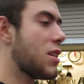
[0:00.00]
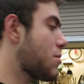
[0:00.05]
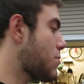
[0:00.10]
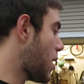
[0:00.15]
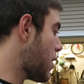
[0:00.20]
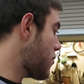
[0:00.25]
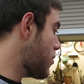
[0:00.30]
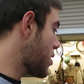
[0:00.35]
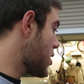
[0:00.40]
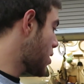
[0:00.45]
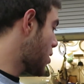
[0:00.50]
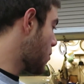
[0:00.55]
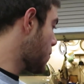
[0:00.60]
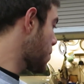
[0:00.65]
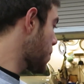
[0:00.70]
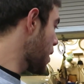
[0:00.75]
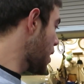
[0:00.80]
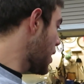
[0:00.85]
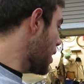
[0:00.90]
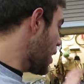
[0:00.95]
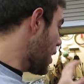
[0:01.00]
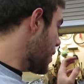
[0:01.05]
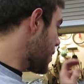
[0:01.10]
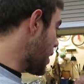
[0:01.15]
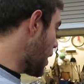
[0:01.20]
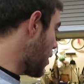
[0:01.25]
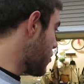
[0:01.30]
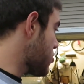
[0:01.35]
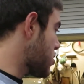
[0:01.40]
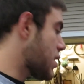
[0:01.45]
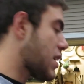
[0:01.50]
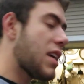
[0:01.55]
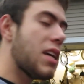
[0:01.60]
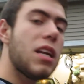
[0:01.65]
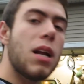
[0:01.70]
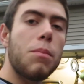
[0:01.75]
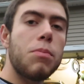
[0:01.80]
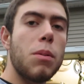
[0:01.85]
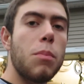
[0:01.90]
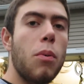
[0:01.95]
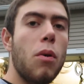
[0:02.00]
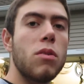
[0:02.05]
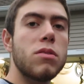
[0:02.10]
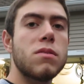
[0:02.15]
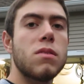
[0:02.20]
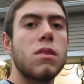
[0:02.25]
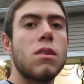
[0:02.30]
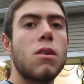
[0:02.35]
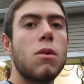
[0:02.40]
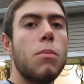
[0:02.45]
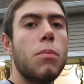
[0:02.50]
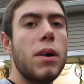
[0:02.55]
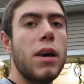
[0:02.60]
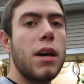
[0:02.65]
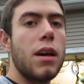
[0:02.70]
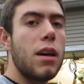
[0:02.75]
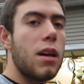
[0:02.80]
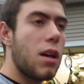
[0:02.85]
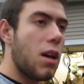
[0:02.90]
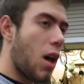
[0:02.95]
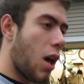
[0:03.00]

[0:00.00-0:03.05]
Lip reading: in my video that I would just heat up the bolts a little bit.